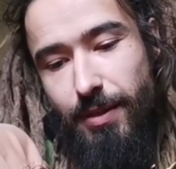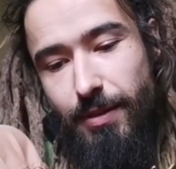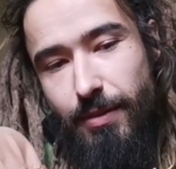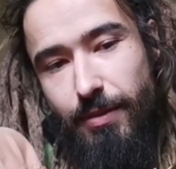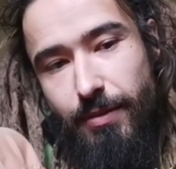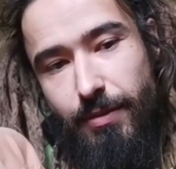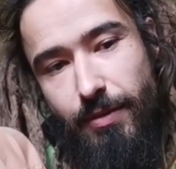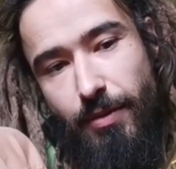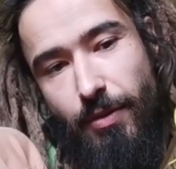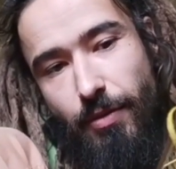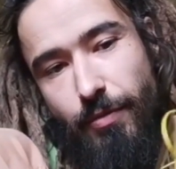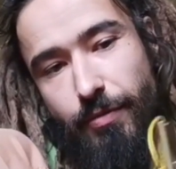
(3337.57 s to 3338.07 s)

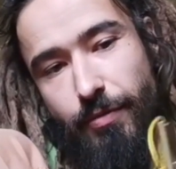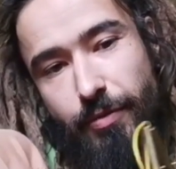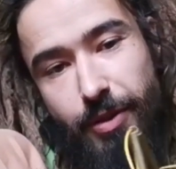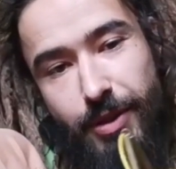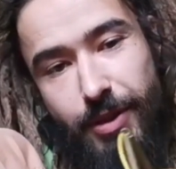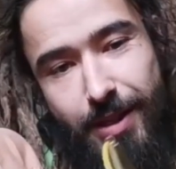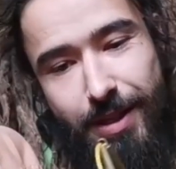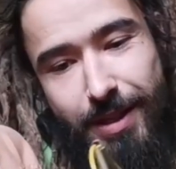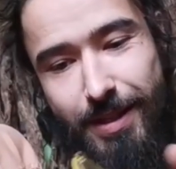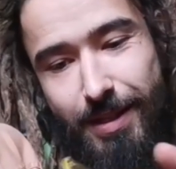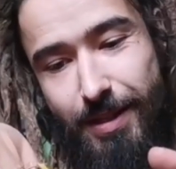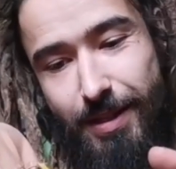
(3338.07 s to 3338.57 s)
you know,
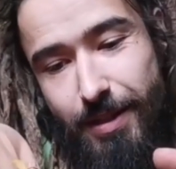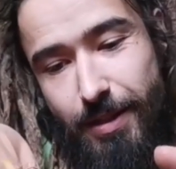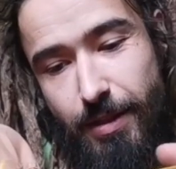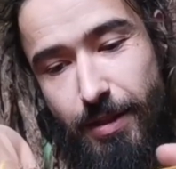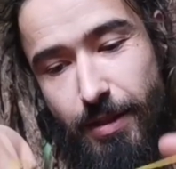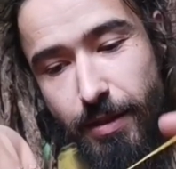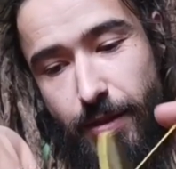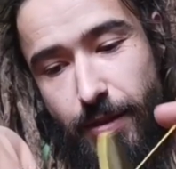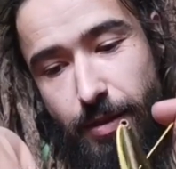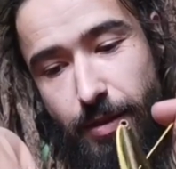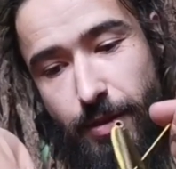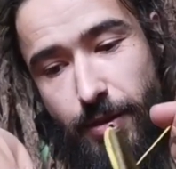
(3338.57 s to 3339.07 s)
both
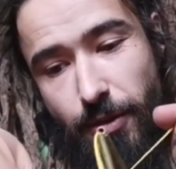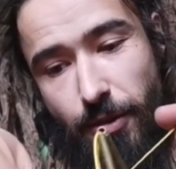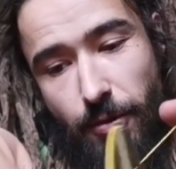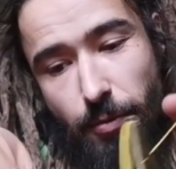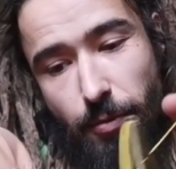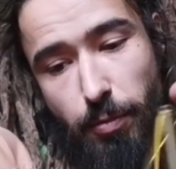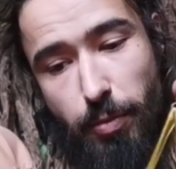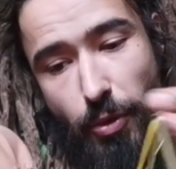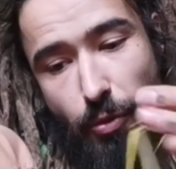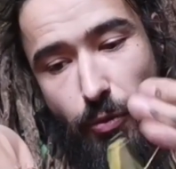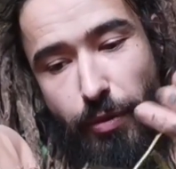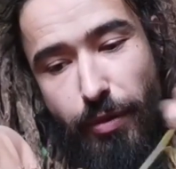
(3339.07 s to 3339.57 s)

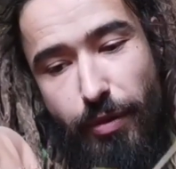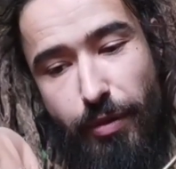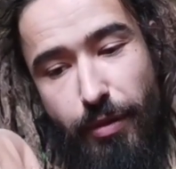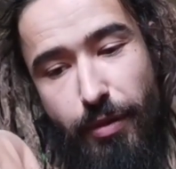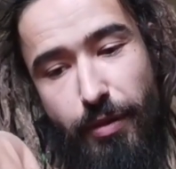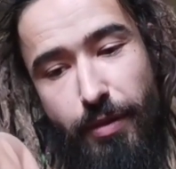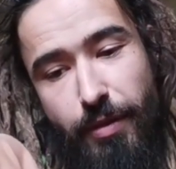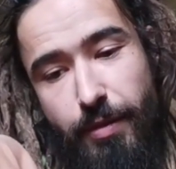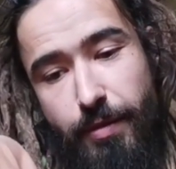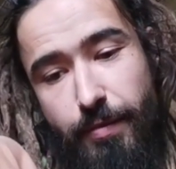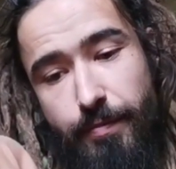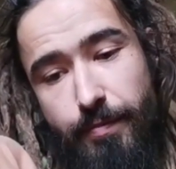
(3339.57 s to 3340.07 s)
the
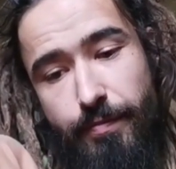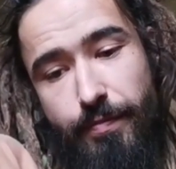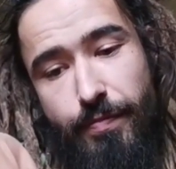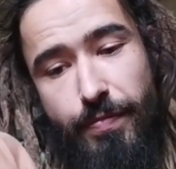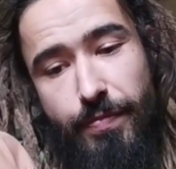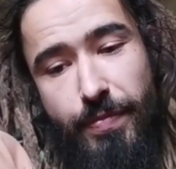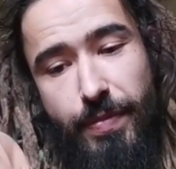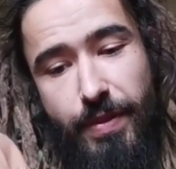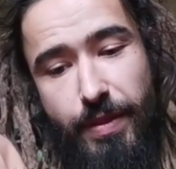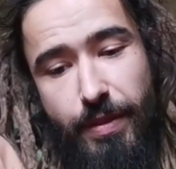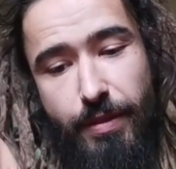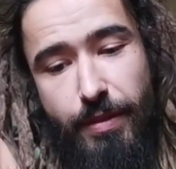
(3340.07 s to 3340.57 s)
integrity
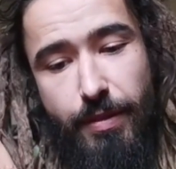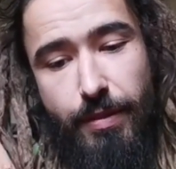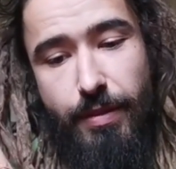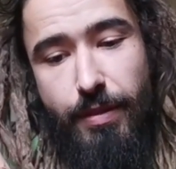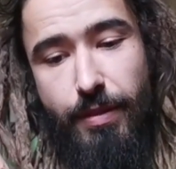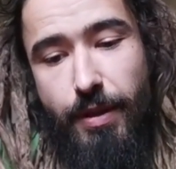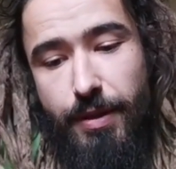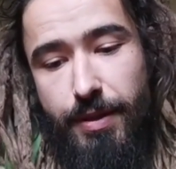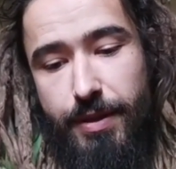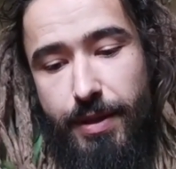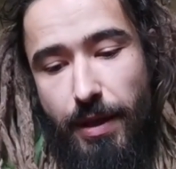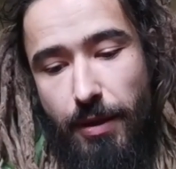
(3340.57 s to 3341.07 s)
of the
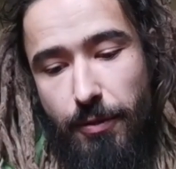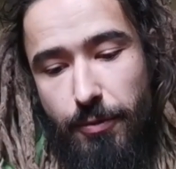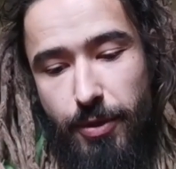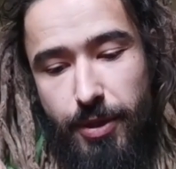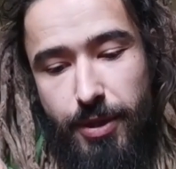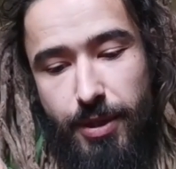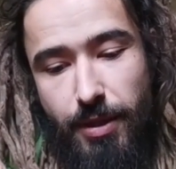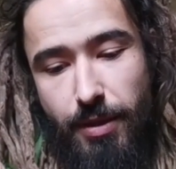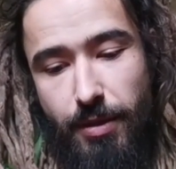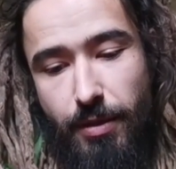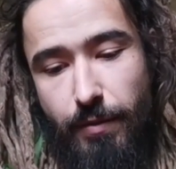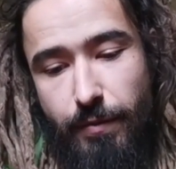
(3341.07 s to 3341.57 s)
whole
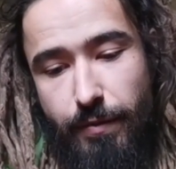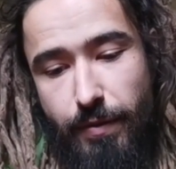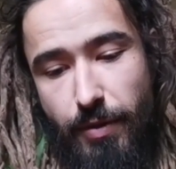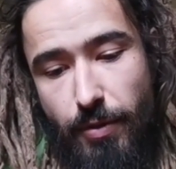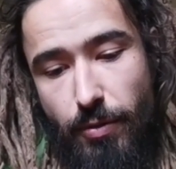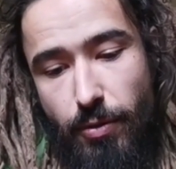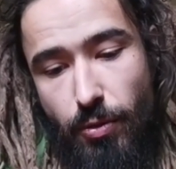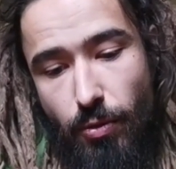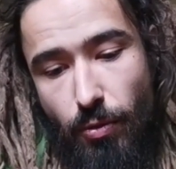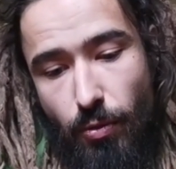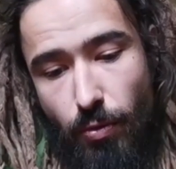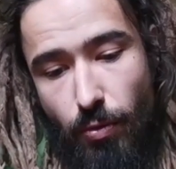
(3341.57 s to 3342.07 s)
and the
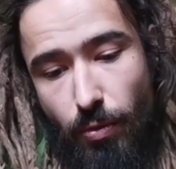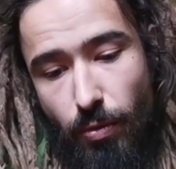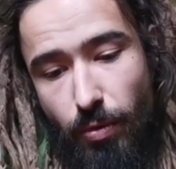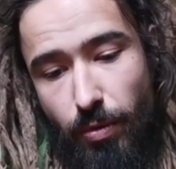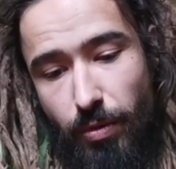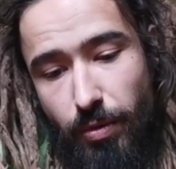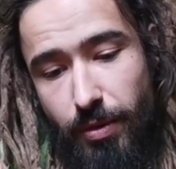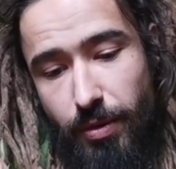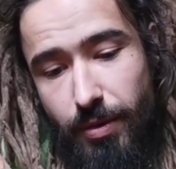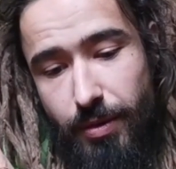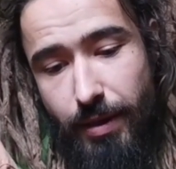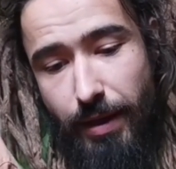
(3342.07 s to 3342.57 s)

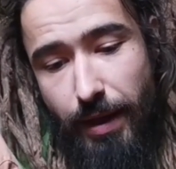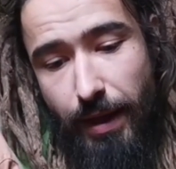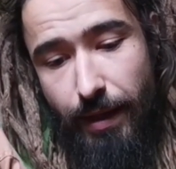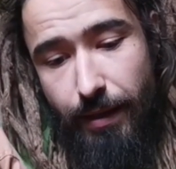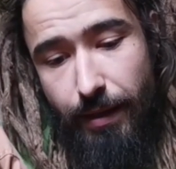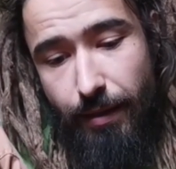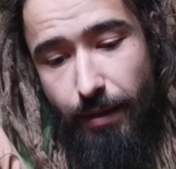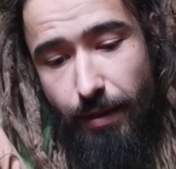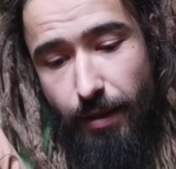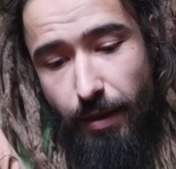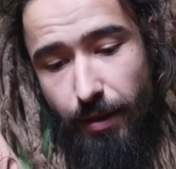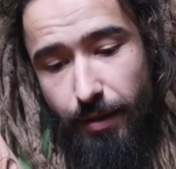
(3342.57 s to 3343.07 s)
integrity
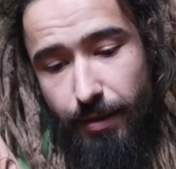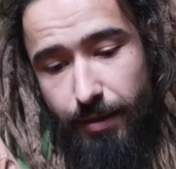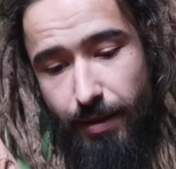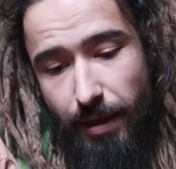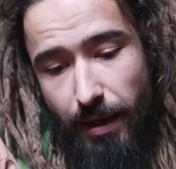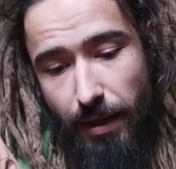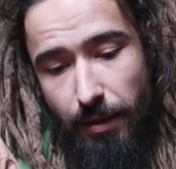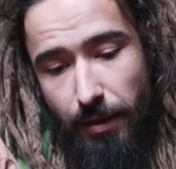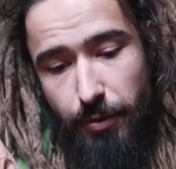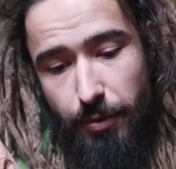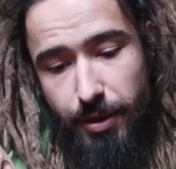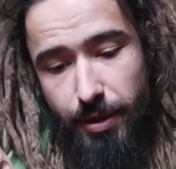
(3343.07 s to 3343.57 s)

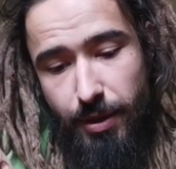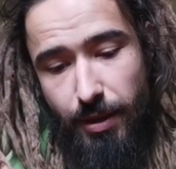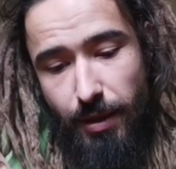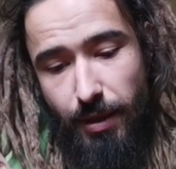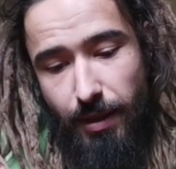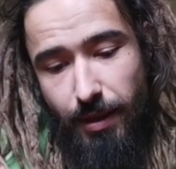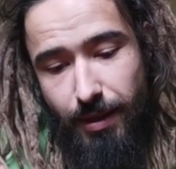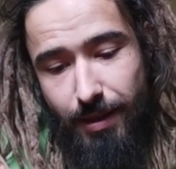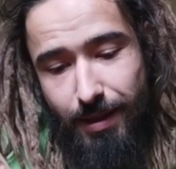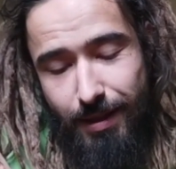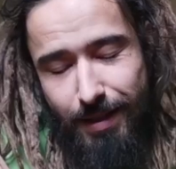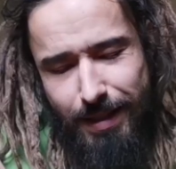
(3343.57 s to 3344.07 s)

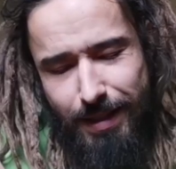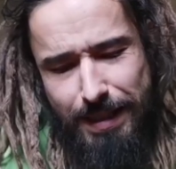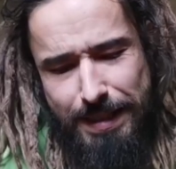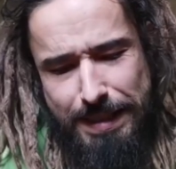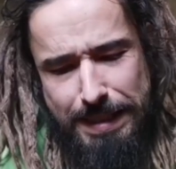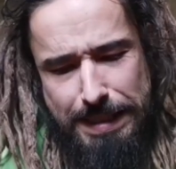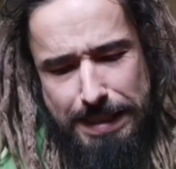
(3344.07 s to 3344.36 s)
of